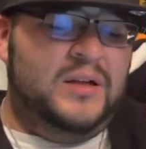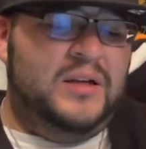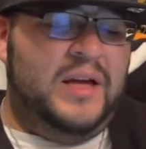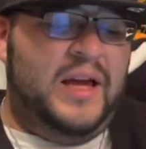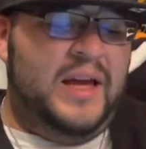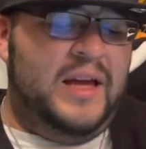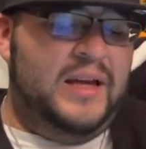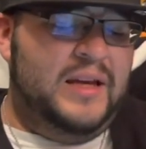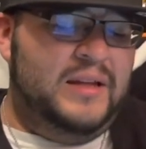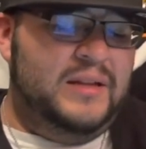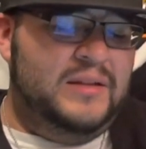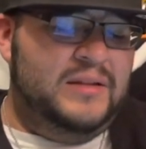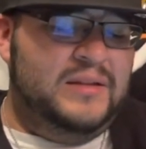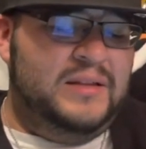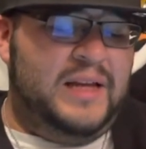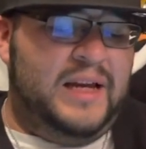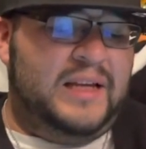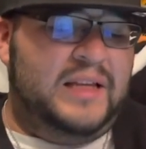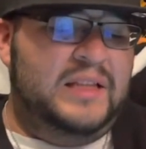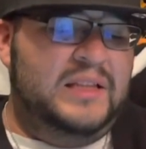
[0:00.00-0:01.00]
And
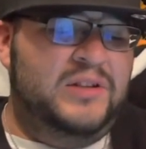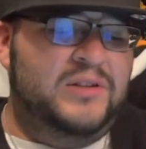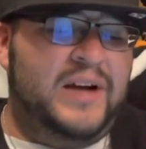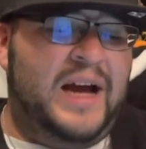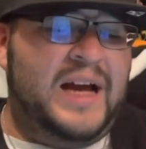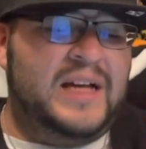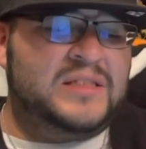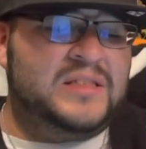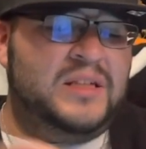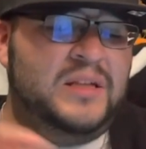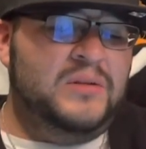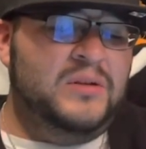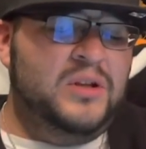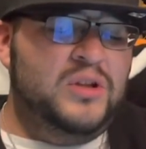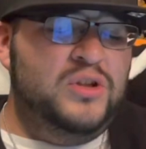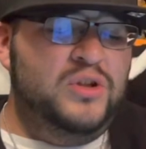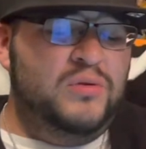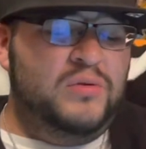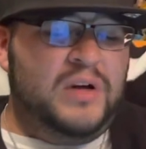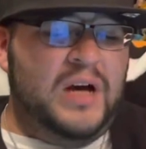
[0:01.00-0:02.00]
like they're asking,
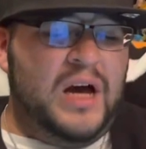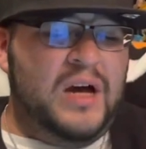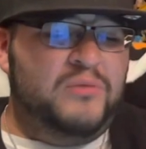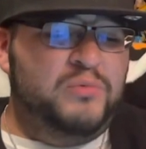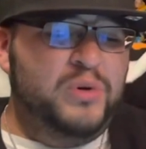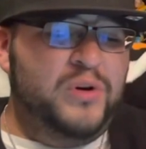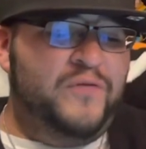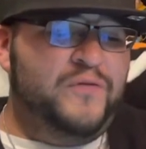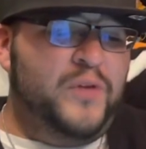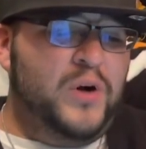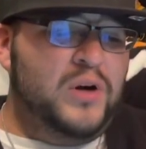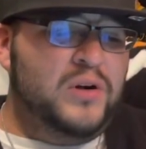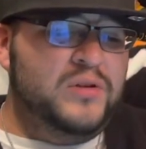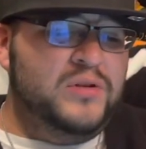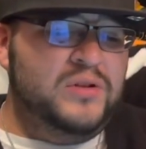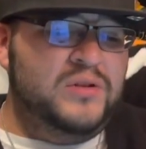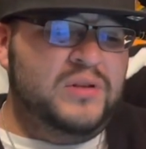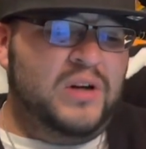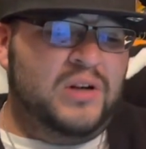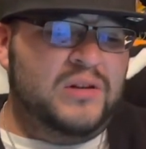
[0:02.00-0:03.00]
you guys we'll follow
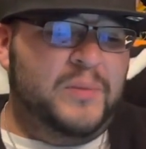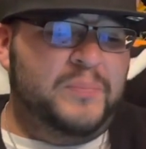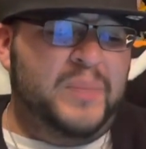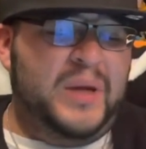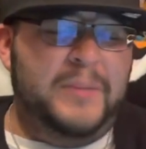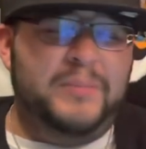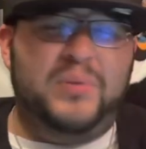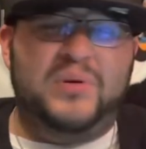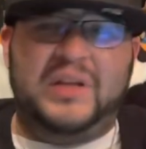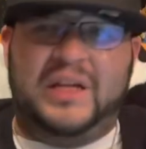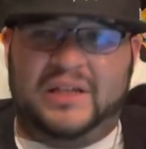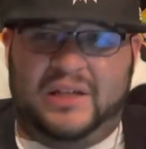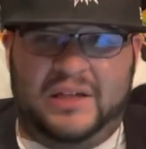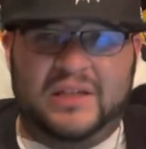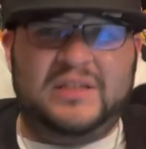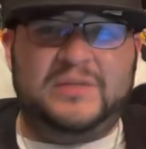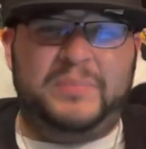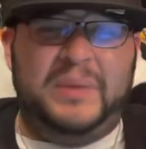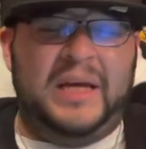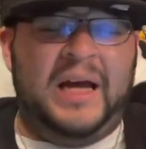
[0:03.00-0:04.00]
you. All the people that
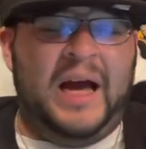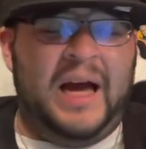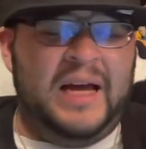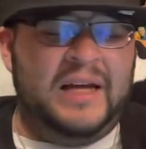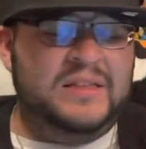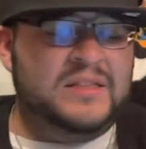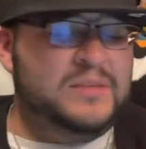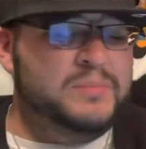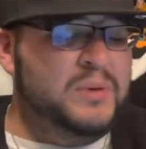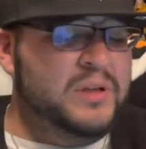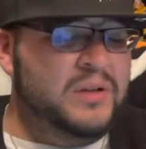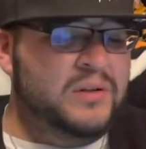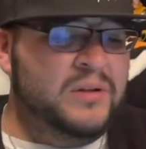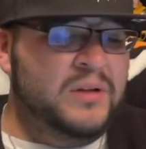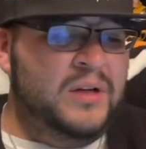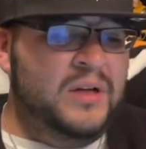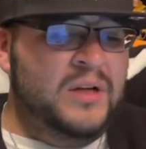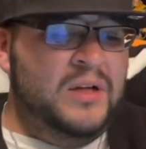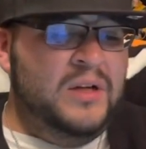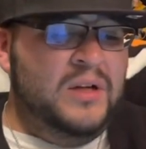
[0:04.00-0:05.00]
is behind Spinner,
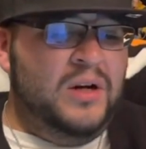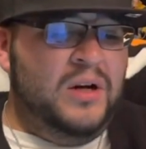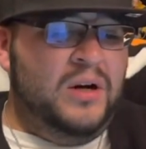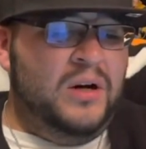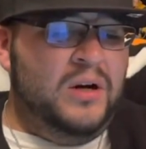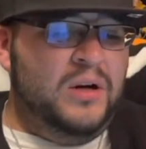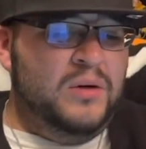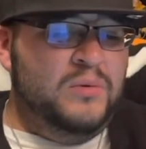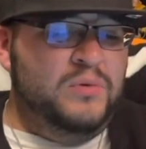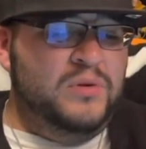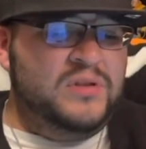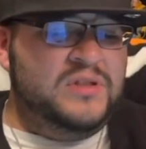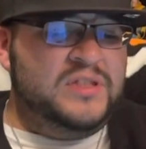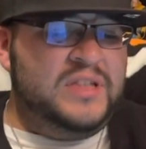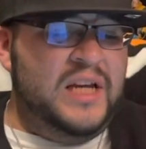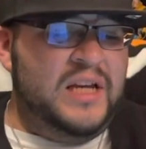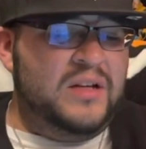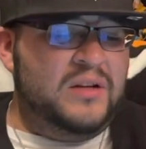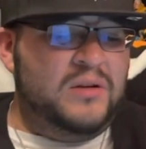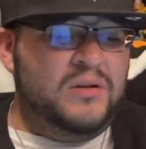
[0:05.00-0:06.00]
uh, we'll
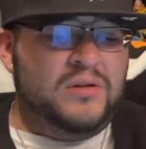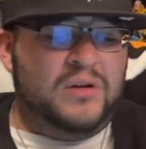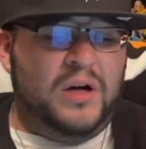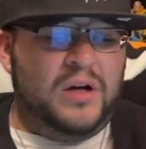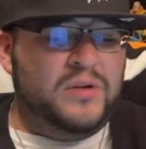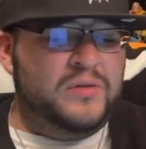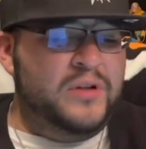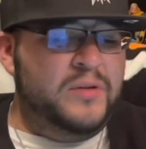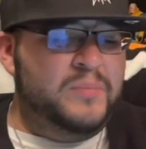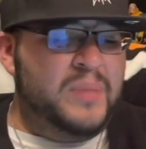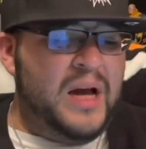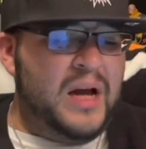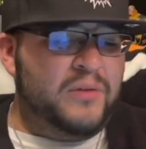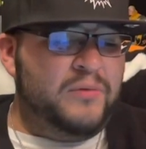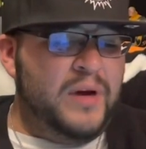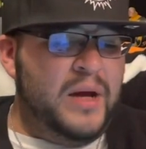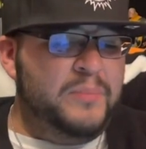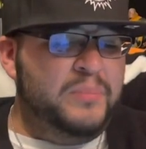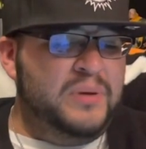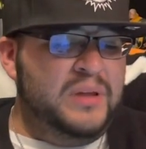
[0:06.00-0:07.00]
take Calgary back,
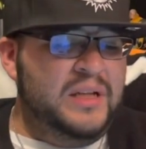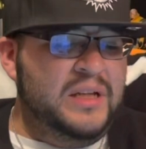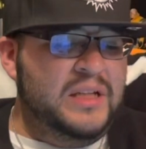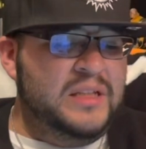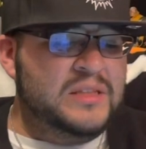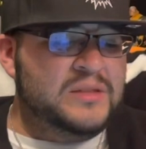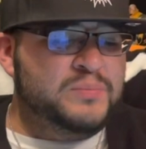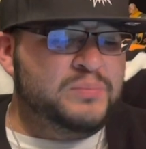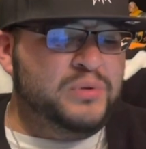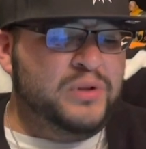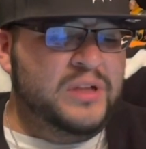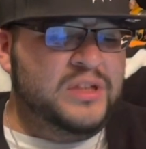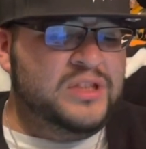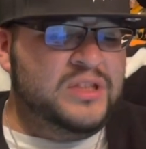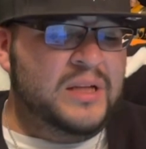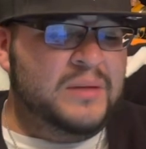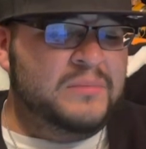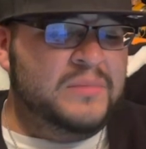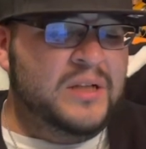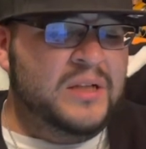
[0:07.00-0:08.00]
right? Please preach
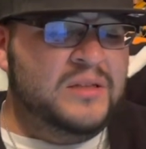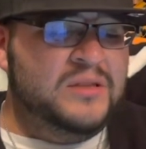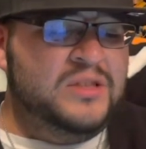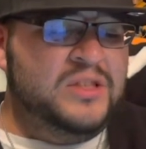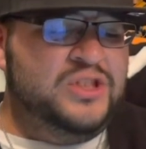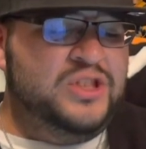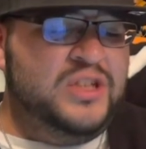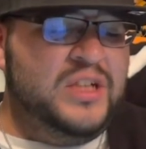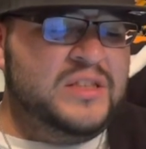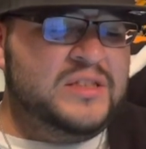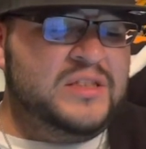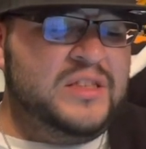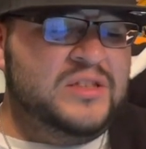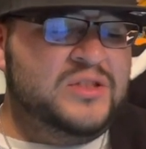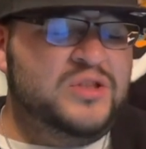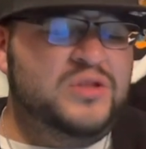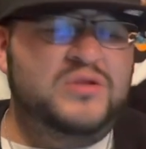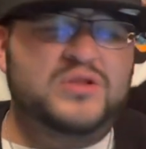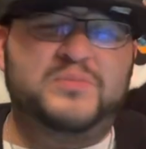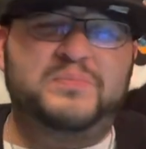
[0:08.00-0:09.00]
them the
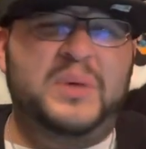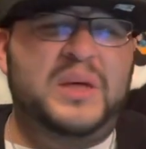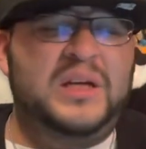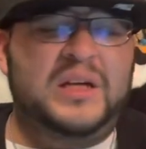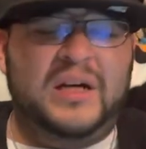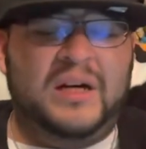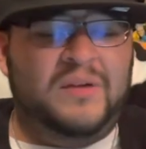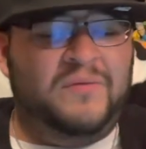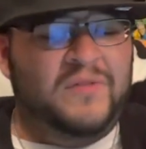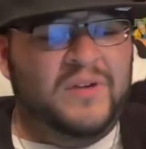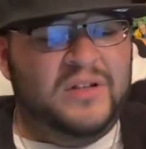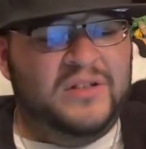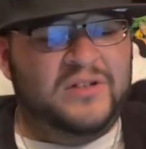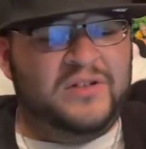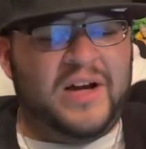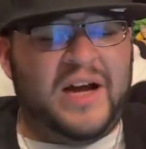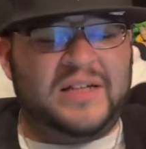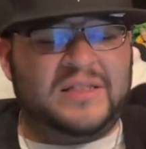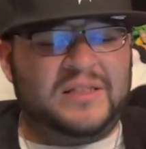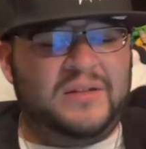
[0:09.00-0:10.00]
justice you speak of.
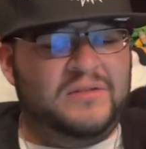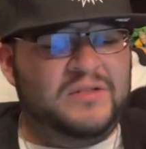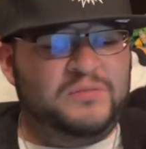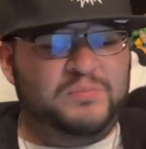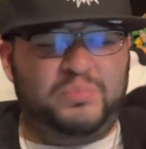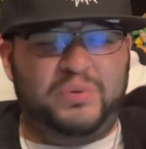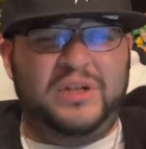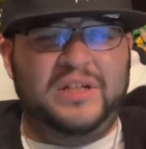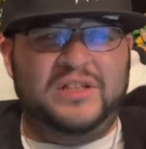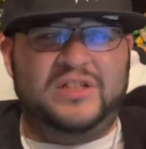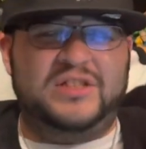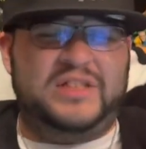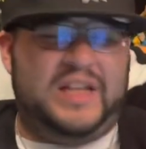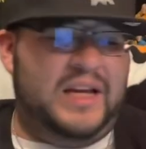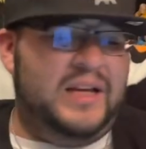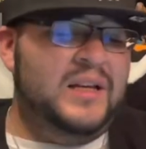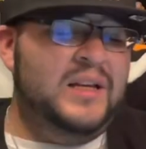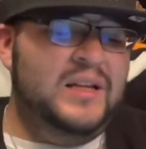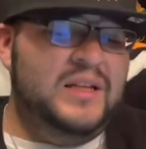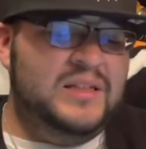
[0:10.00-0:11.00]
They're asking, preach,
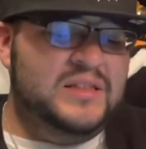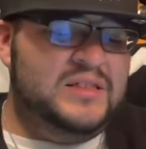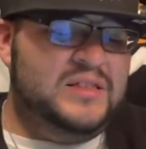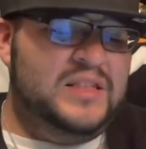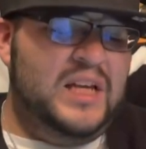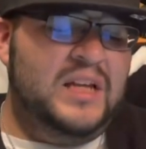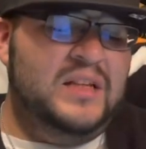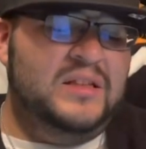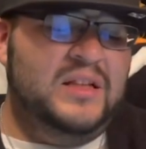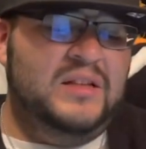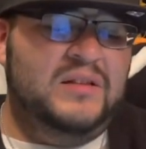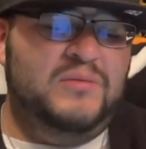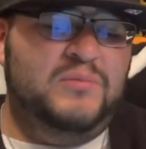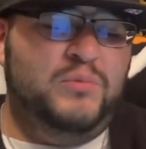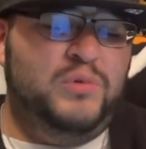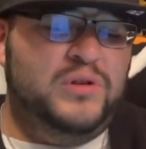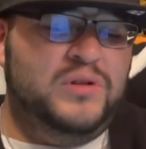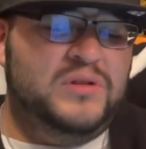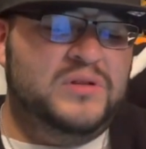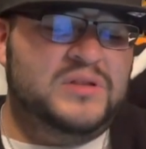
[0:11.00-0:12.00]
like say the
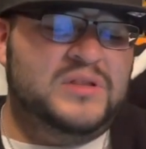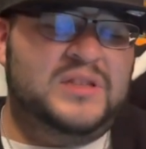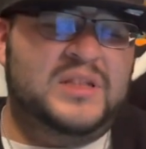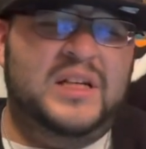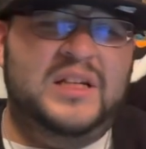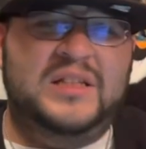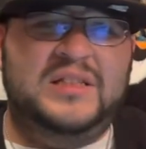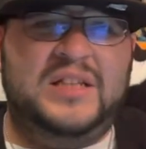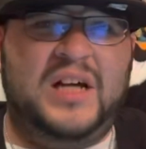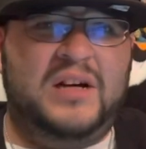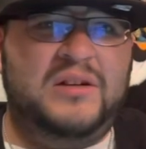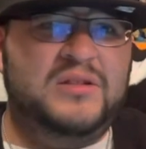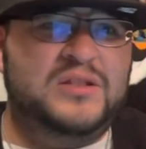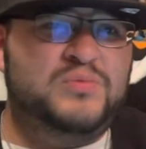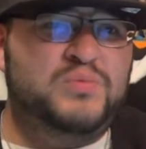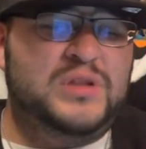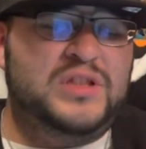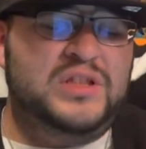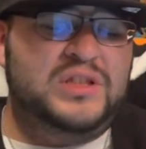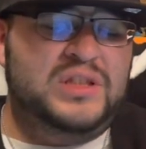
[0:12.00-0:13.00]
words, tell
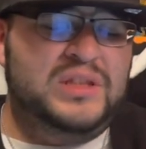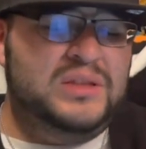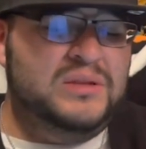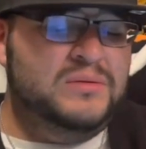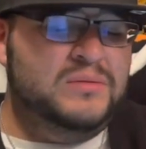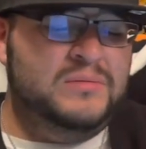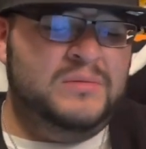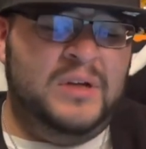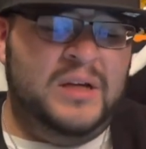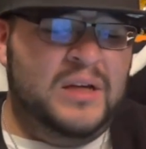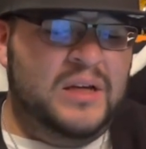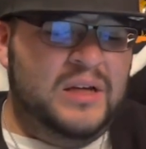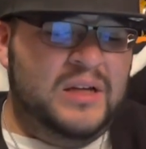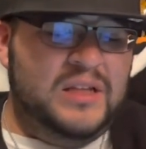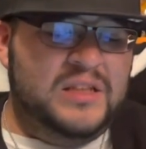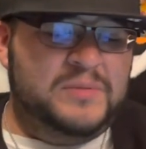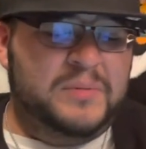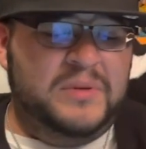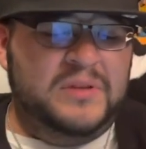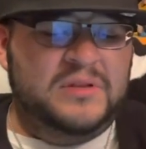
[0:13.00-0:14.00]
us what to do.
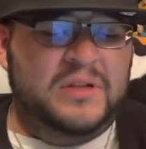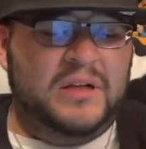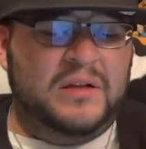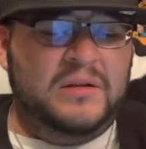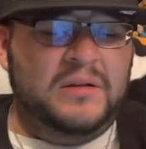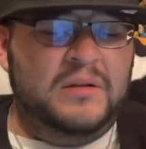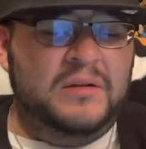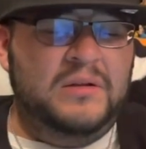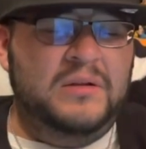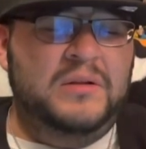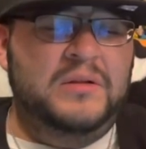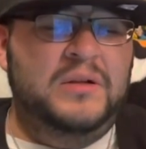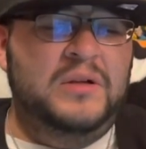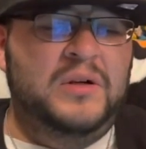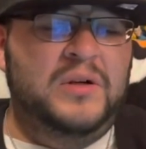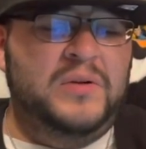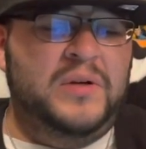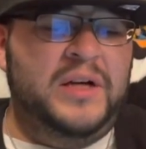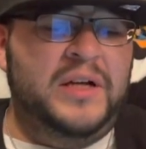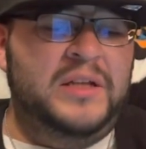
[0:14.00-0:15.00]
And Spinner's like,
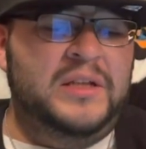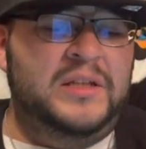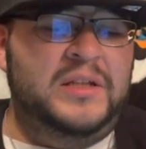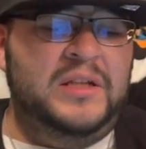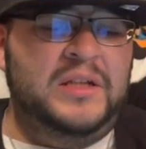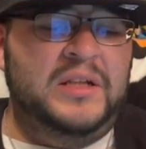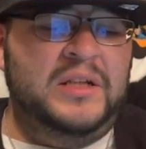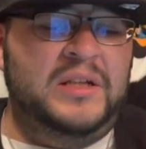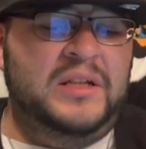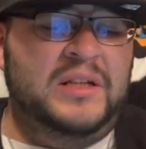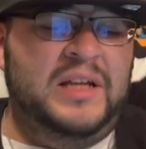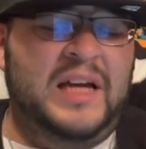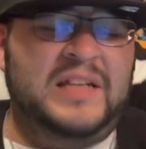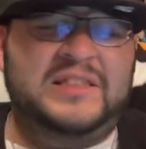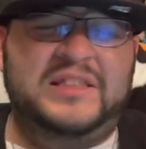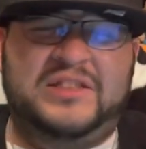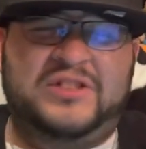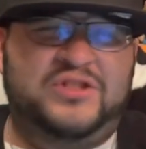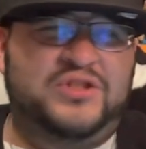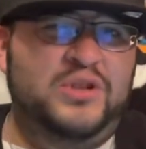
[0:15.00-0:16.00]
no idea. he has
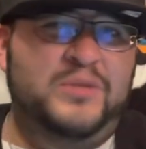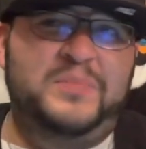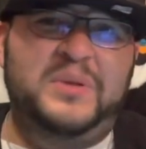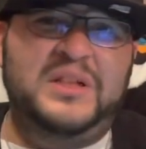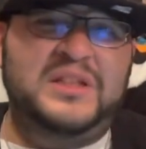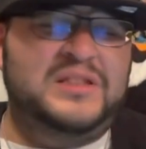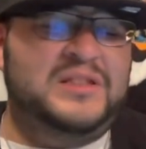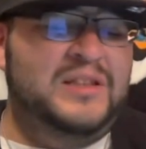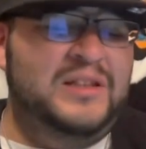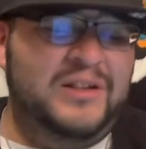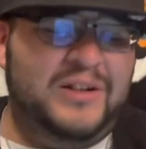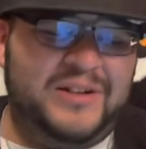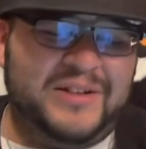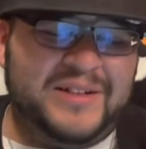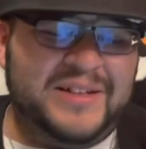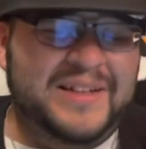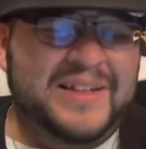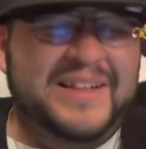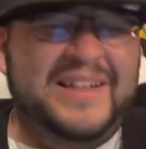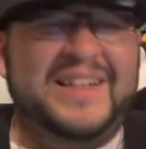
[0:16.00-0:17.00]
the stupidest look.